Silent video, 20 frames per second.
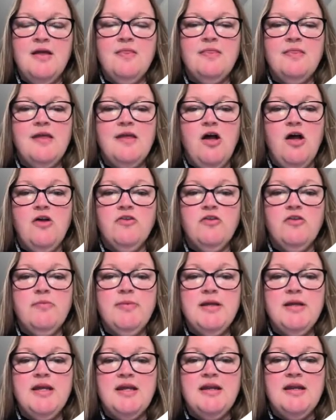They also
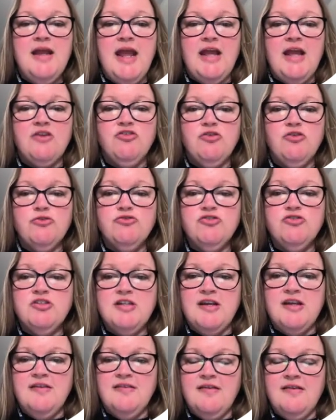begin
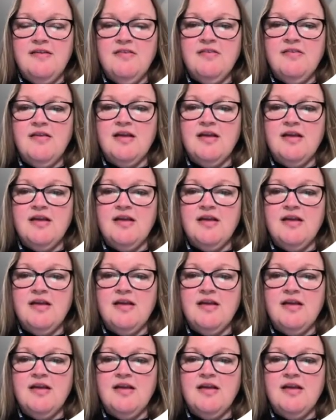angiogenesis,